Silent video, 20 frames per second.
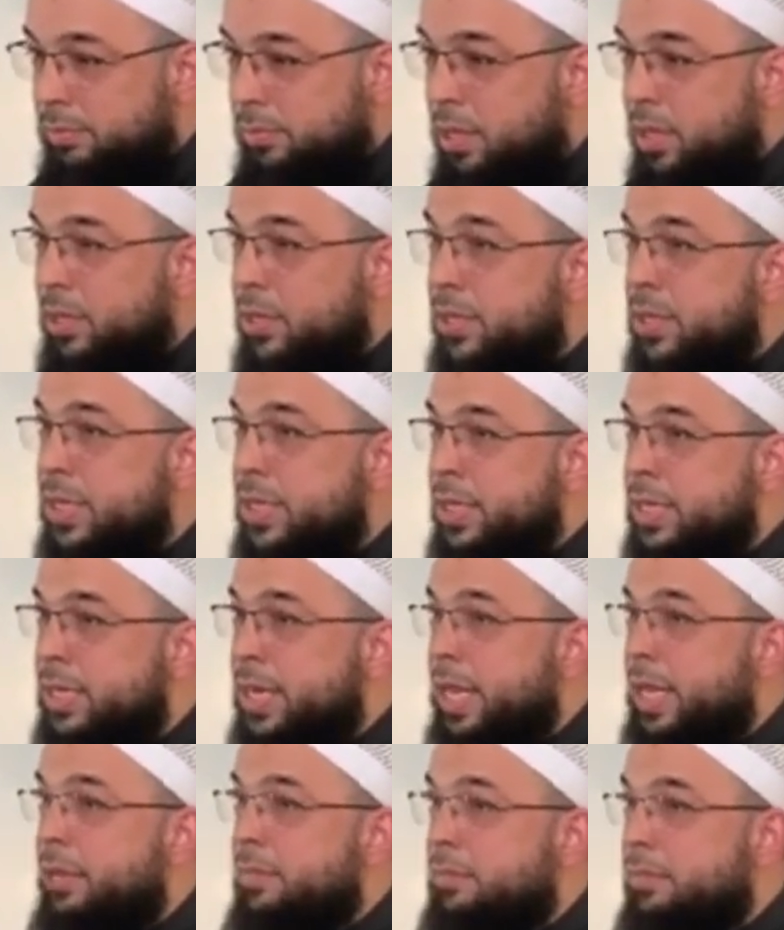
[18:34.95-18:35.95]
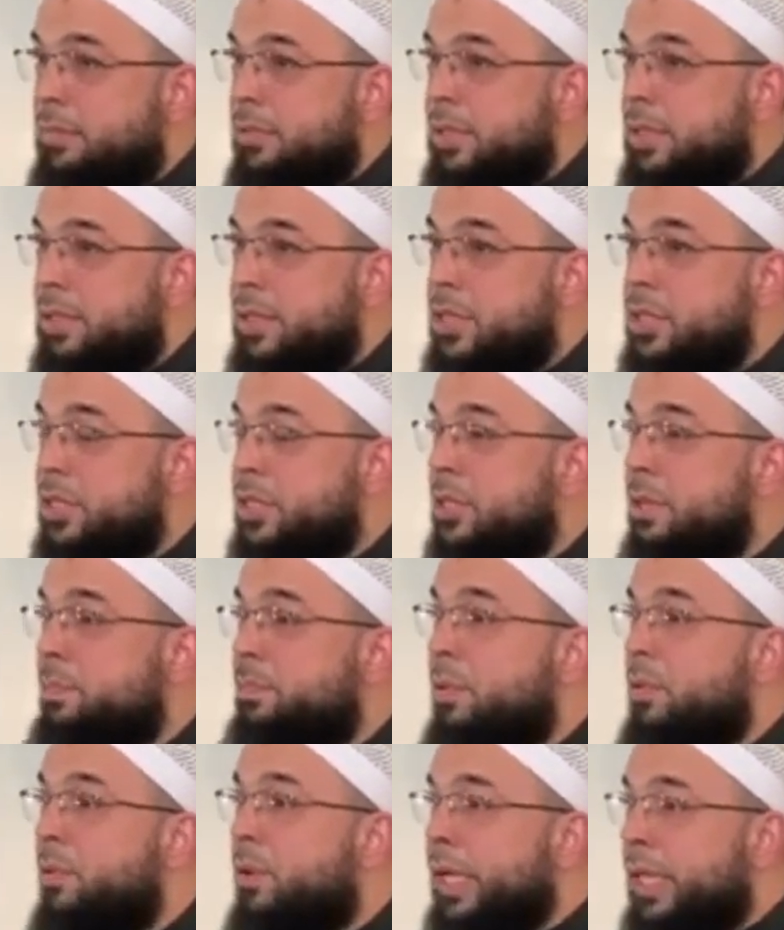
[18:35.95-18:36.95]
brothers in Islam, and this is the
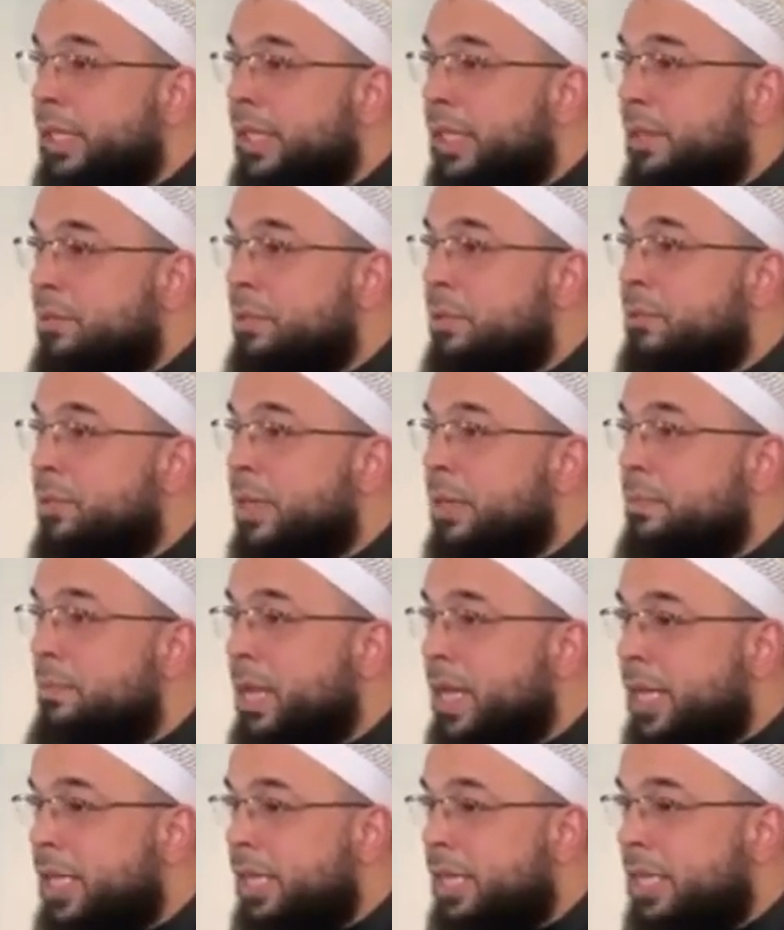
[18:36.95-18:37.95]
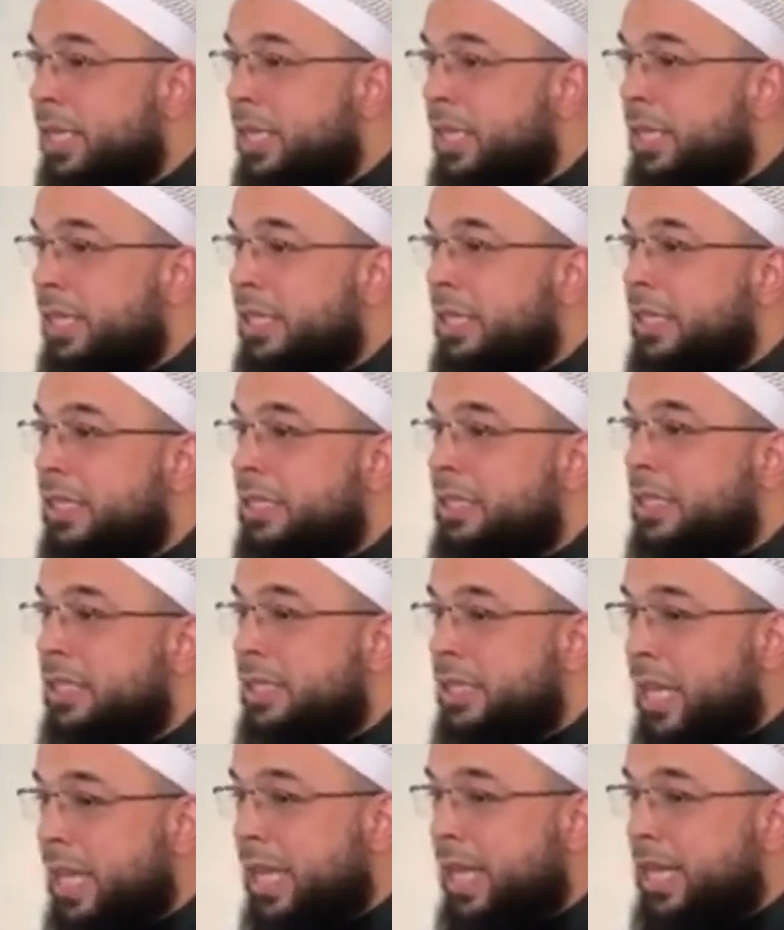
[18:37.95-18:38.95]
point that we want to make
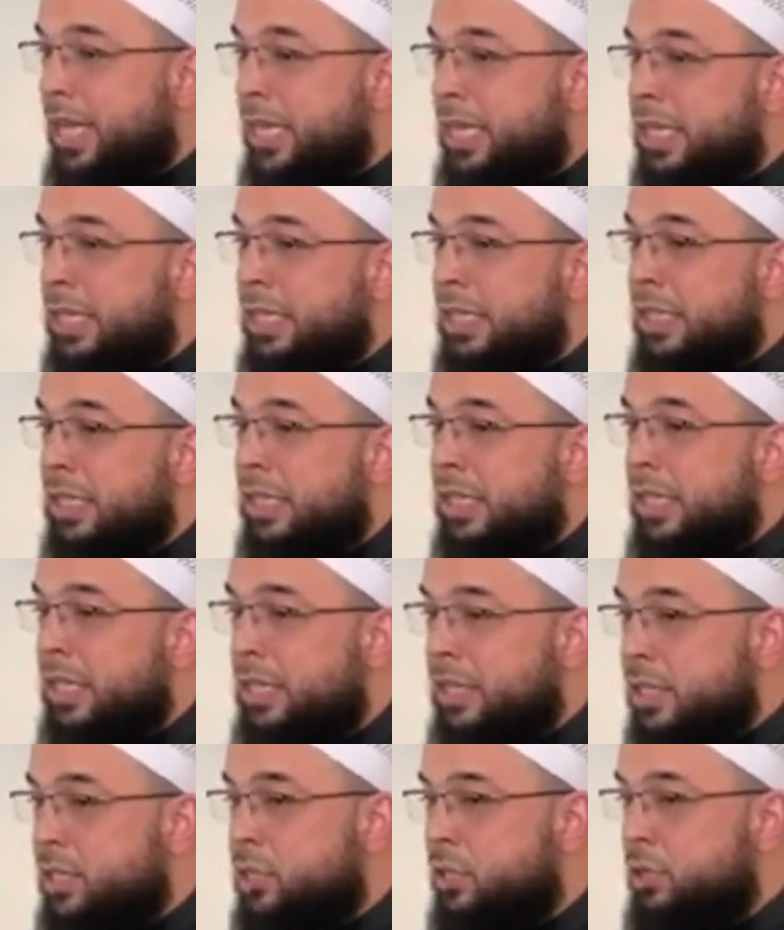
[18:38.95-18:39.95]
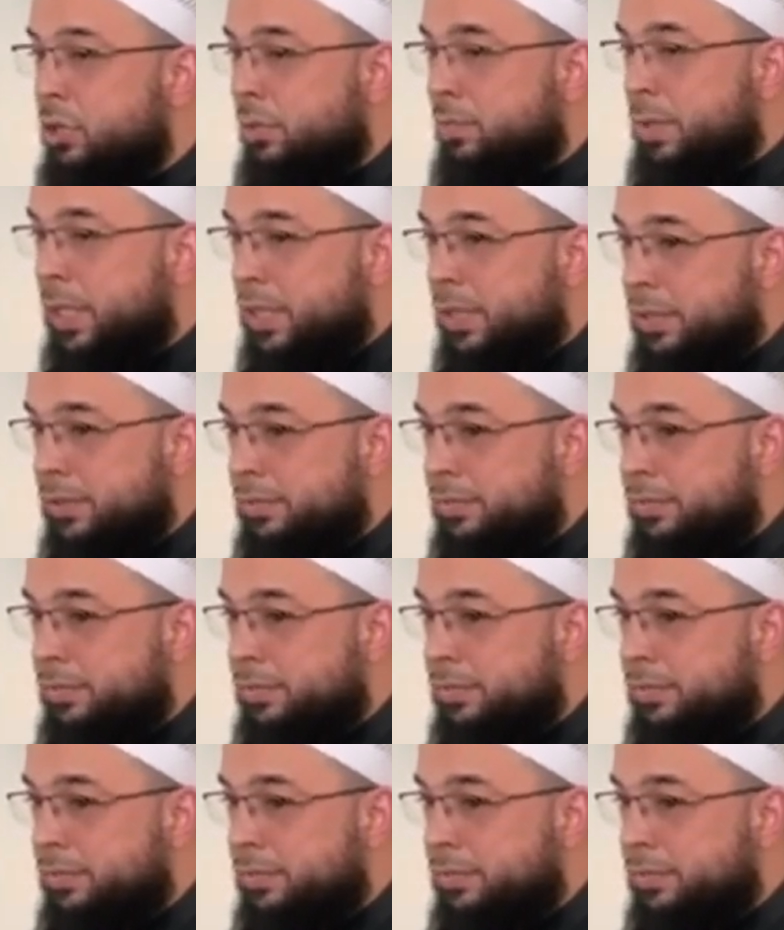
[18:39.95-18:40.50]
today in this khutbah,